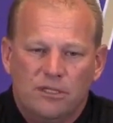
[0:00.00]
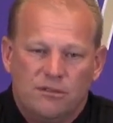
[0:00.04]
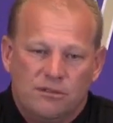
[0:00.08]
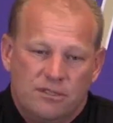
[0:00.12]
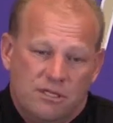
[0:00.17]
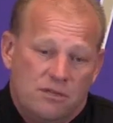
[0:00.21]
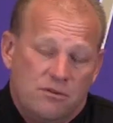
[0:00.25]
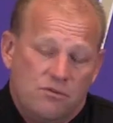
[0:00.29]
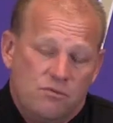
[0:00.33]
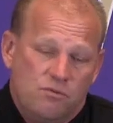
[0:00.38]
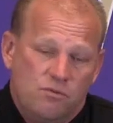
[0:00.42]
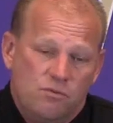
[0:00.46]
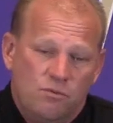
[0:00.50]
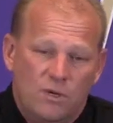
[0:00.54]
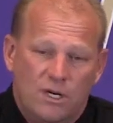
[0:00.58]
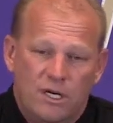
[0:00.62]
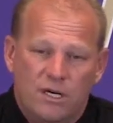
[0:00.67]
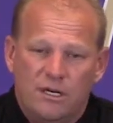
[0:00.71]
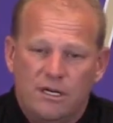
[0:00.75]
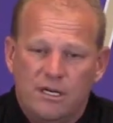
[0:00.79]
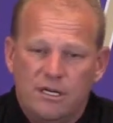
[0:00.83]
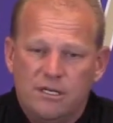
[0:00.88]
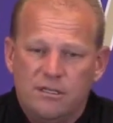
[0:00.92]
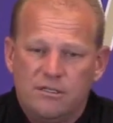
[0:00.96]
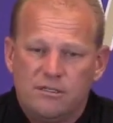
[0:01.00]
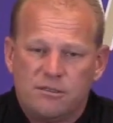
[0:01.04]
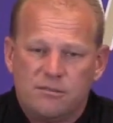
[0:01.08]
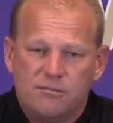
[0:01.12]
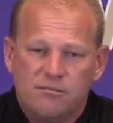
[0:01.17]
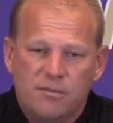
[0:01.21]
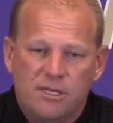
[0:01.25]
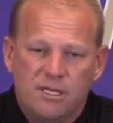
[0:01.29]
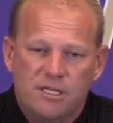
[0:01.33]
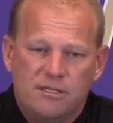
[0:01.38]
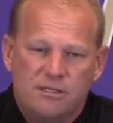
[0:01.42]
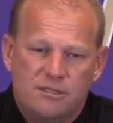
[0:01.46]
to where
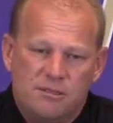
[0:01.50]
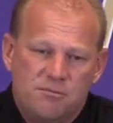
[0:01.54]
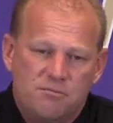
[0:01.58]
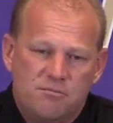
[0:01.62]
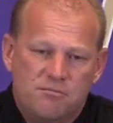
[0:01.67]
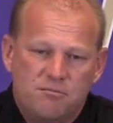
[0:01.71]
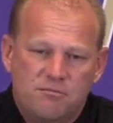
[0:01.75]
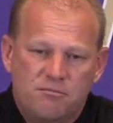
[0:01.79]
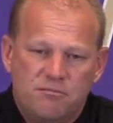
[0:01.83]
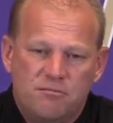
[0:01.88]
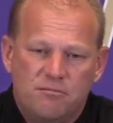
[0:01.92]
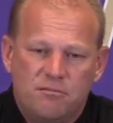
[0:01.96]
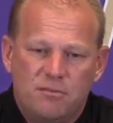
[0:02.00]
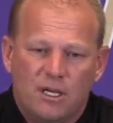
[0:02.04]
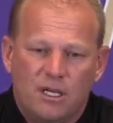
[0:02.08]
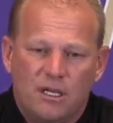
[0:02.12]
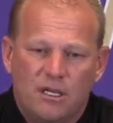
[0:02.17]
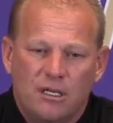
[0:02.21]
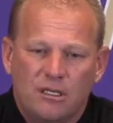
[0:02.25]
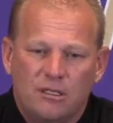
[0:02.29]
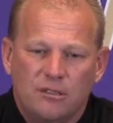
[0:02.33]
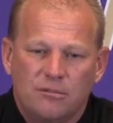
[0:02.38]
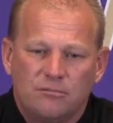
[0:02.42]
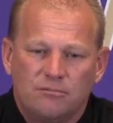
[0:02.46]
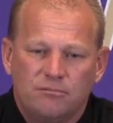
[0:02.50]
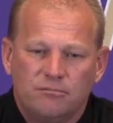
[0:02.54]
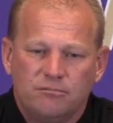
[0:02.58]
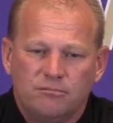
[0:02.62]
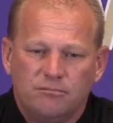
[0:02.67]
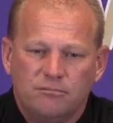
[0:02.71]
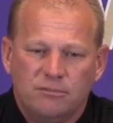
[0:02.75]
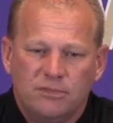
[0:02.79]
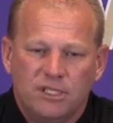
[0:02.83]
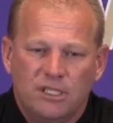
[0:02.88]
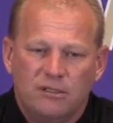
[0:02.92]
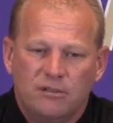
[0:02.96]
he's
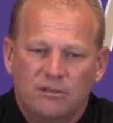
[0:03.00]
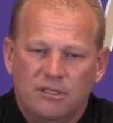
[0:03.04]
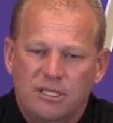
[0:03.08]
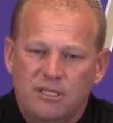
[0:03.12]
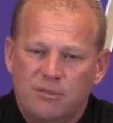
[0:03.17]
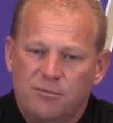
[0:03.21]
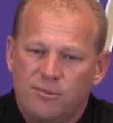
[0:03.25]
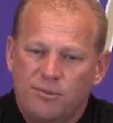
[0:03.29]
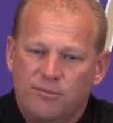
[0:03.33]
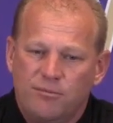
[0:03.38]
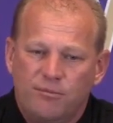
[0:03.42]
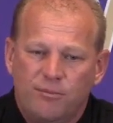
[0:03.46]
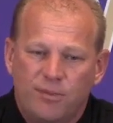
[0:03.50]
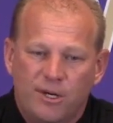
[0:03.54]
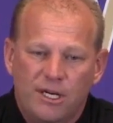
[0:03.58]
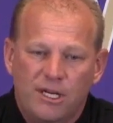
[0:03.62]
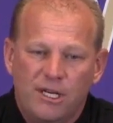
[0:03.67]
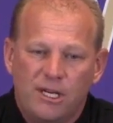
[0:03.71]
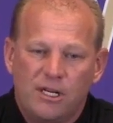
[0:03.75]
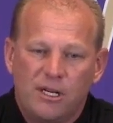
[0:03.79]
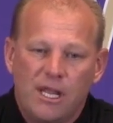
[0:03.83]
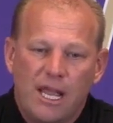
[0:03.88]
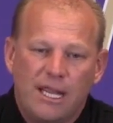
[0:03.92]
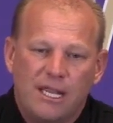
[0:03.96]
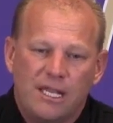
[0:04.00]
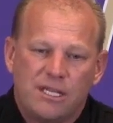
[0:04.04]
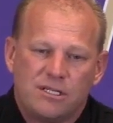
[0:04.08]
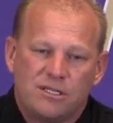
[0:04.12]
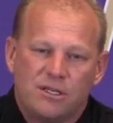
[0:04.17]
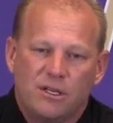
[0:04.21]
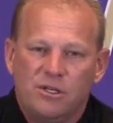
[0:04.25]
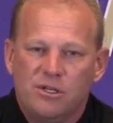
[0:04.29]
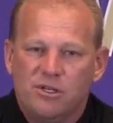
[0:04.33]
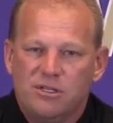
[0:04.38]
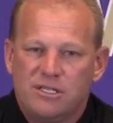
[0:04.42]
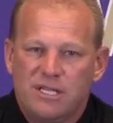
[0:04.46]
you know, he's pretty, I
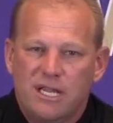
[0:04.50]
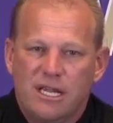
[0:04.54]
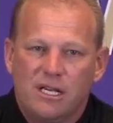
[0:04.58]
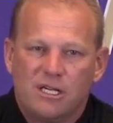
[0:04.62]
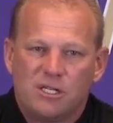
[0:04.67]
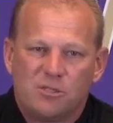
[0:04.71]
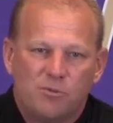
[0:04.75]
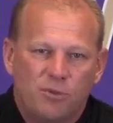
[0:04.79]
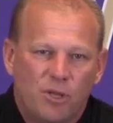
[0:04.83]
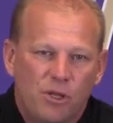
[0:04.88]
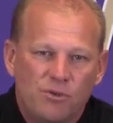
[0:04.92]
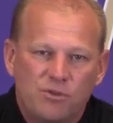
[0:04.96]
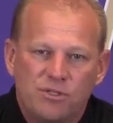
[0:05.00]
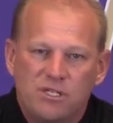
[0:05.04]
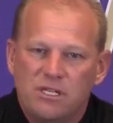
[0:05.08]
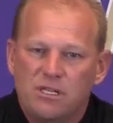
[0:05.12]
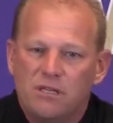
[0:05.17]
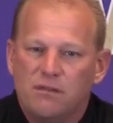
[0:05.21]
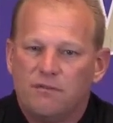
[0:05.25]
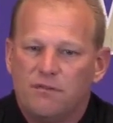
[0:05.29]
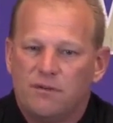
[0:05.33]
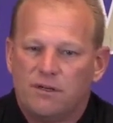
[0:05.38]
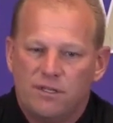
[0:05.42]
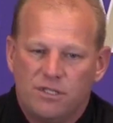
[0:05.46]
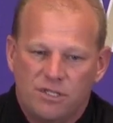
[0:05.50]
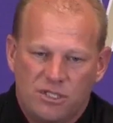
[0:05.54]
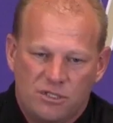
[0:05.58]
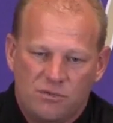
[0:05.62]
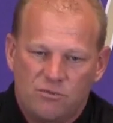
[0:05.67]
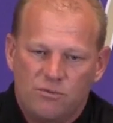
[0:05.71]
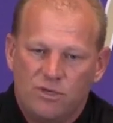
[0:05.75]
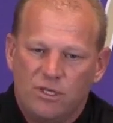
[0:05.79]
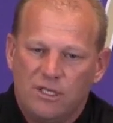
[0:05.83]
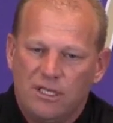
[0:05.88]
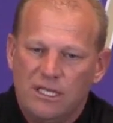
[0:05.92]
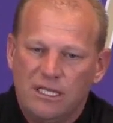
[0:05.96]
guess you'd say, explosive, or
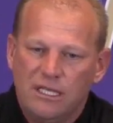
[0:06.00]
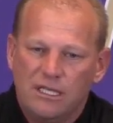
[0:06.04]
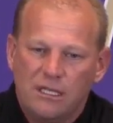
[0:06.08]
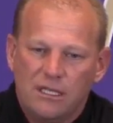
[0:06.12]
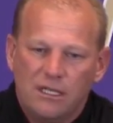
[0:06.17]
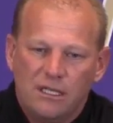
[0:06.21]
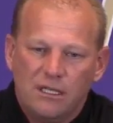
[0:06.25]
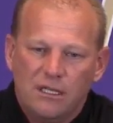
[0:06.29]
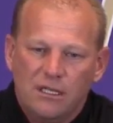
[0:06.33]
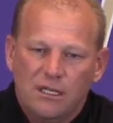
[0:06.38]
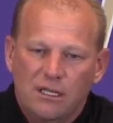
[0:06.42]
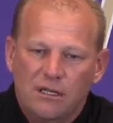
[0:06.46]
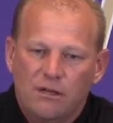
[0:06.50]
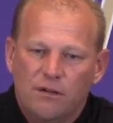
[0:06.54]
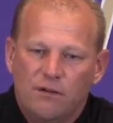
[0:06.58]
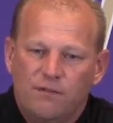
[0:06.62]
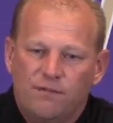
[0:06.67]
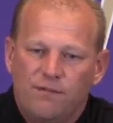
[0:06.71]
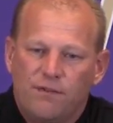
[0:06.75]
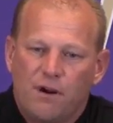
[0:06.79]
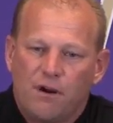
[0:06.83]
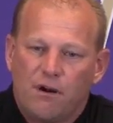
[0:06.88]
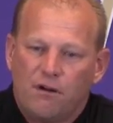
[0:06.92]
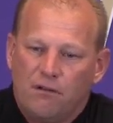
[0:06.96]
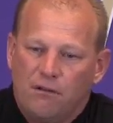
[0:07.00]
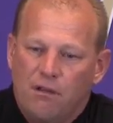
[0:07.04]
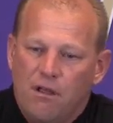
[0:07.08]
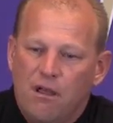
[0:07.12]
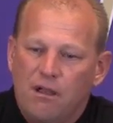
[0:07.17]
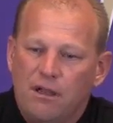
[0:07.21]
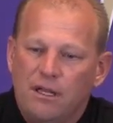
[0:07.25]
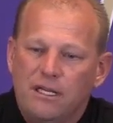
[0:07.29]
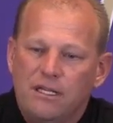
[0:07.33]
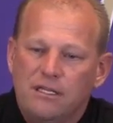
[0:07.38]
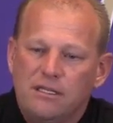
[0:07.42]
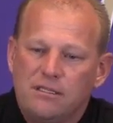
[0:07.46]
just really, you know, far
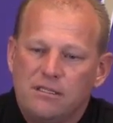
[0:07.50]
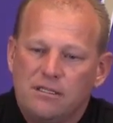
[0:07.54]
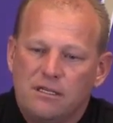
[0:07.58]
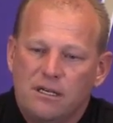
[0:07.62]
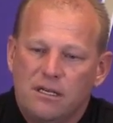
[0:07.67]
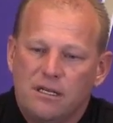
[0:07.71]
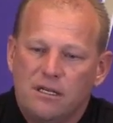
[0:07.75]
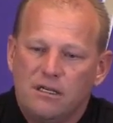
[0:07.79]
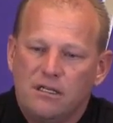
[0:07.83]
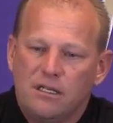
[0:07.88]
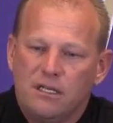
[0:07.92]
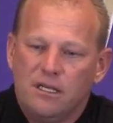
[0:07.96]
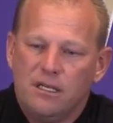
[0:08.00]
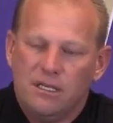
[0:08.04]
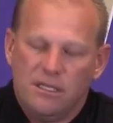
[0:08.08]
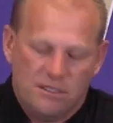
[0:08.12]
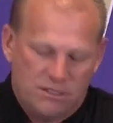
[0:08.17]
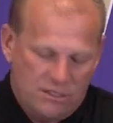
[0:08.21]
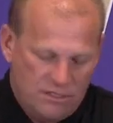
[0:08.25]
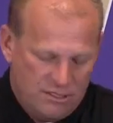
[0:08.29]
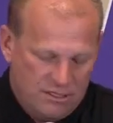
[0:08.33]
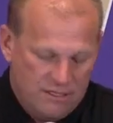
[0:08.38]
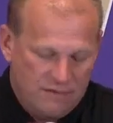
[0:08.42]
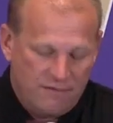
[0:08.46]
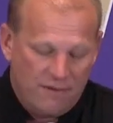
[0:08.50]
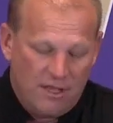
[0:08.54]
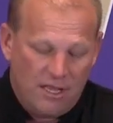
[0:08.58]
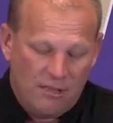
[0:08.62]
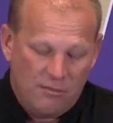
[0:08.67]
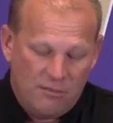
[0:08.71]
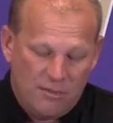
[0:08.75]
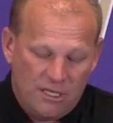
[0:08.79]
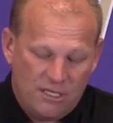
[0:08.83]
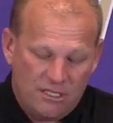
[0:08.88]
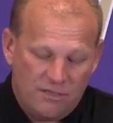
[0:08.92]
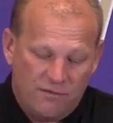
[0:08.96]
along in his
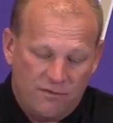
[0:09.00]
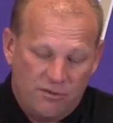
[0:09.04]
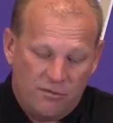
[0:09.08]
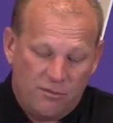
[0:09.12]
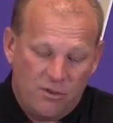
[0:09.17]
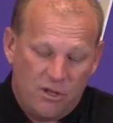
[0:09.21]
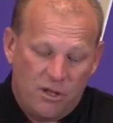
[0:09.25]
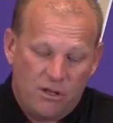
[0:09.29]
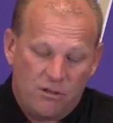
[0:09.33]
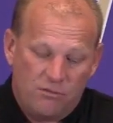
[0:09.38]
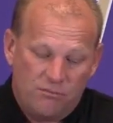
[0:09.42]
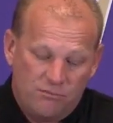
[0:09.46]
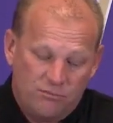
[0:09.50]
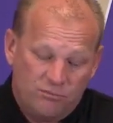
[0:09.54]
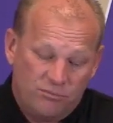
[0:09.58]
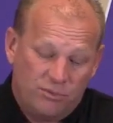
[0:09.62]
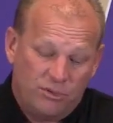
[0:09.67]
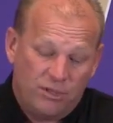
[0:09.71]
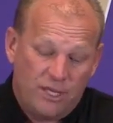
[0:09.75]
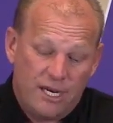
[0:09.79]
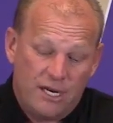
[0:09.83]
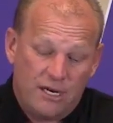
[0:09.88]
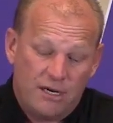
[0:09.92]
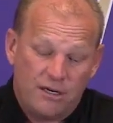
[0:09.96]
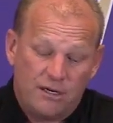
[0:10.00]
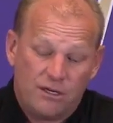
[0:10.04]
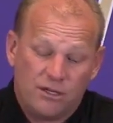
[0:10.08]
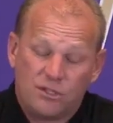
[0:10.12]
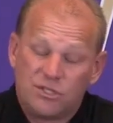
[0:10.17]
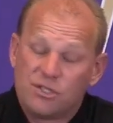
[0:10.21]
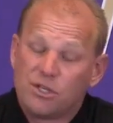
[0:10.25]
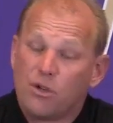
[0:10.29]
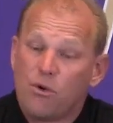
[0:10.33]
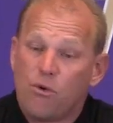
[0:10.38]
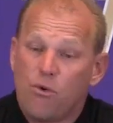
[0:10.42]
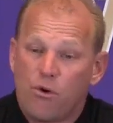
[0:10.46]
development as a football player and
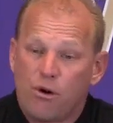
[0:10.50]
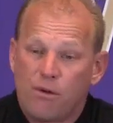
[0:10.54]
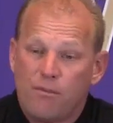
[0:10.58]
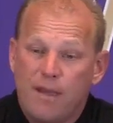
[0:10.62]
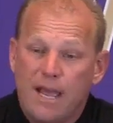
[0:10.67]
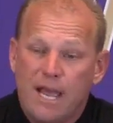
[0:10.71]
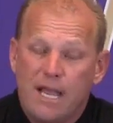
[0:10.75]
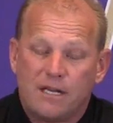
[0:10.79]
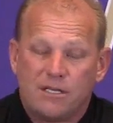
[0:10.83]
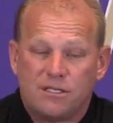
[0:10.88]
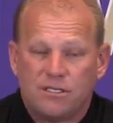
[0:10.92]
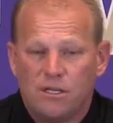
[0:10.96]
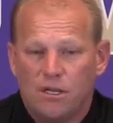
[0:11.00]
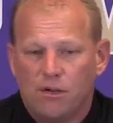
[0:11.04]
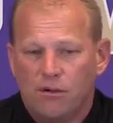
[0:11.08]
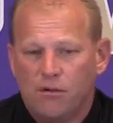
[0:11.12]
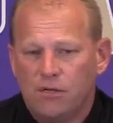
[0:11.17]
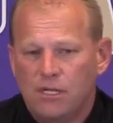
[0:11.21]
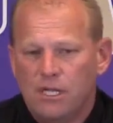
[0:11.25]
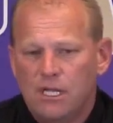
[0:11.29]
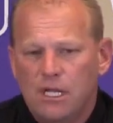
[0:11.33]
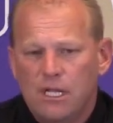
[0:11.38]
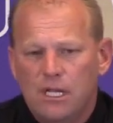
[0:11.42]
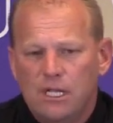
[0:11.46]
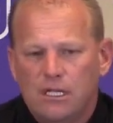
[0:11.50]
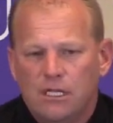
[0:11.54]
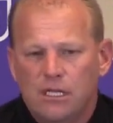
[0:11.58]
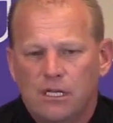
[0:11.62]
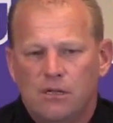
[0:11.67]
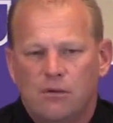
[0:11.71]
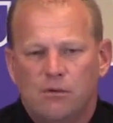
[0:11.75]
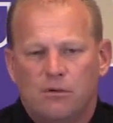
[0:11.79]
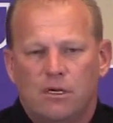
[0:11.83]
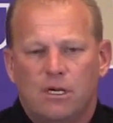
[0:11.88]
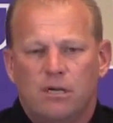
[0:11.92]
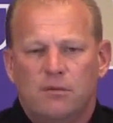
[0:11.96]
as a quarterback. So,
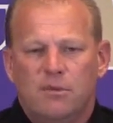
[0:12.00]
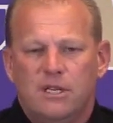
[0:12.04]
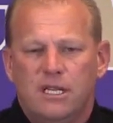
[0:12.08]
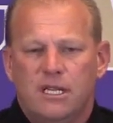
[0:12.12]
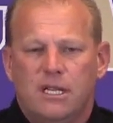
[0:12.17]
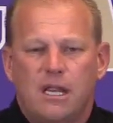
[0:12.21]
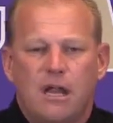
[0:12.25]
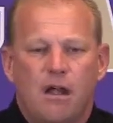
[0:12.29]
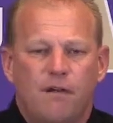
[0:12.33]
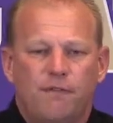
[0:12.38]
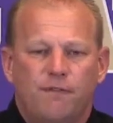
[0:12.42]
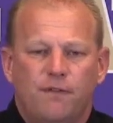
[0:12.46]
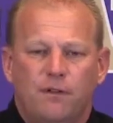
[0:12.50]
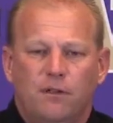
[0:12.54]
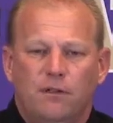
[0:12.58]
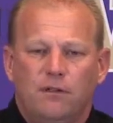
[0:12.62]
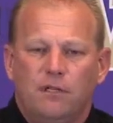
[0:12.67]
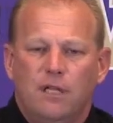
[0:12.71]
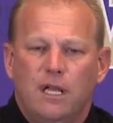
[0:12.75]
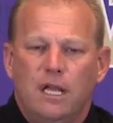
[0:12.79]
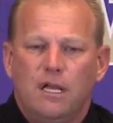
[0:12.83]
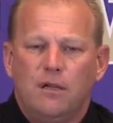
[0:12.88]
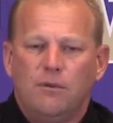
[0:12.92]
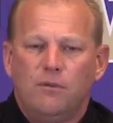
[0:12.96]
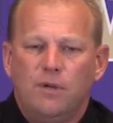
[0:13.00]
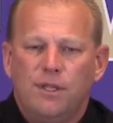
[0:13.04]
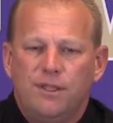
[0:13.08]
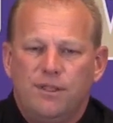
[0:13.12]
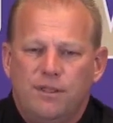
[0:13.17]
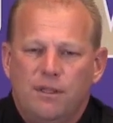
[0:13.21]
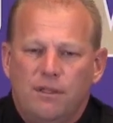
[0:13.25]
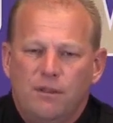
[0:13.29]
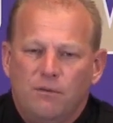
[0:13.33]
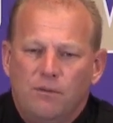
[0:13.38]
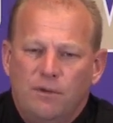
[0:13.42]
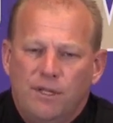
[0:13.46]
you know, we're going to be careful
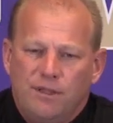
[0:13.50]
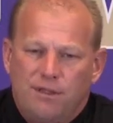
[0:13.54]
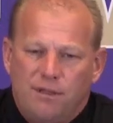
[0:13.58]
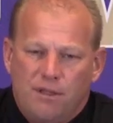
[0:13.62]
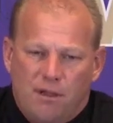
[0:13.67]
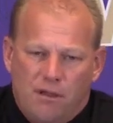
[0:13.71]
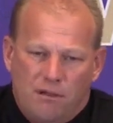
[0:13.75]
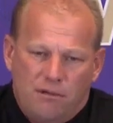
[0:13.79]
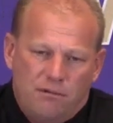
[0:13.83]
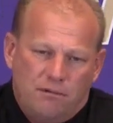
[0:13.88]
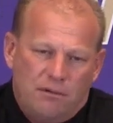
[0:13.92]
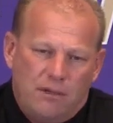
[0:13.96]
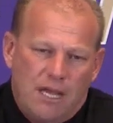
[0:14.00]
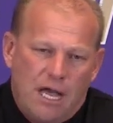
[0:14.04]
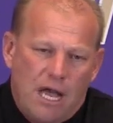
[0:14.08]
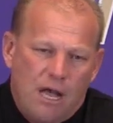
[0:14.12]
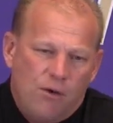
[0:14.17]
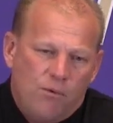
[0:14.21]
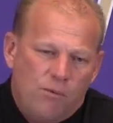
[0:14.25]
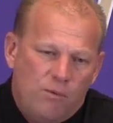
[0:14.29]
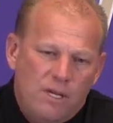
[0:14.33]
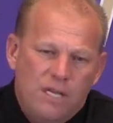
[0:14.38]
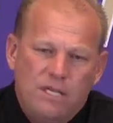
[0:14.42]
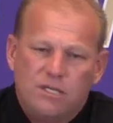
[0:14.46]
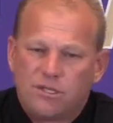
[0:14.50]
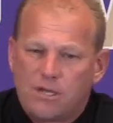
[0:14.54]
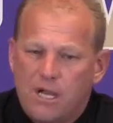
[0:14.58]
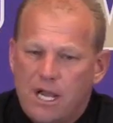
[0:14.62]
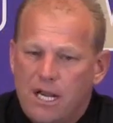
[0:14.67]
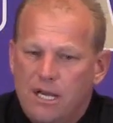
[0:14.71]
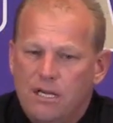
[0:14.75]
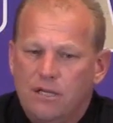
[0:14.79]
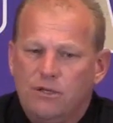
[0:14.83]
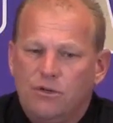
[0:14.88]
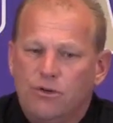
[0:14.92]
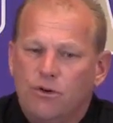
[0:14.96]
with how we
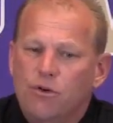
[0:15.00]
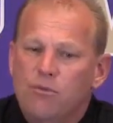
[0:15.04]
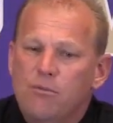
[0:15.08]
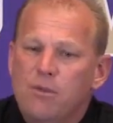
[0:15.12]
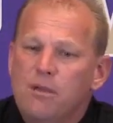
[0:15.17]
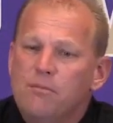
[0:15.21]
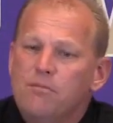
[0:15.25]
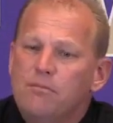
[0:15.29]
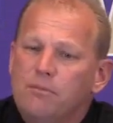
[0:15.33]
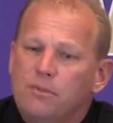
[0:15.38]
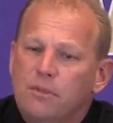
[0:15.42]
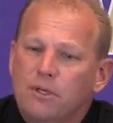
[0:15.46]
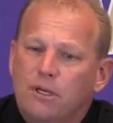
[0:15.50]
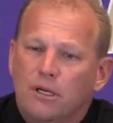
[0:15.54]
try to groom him.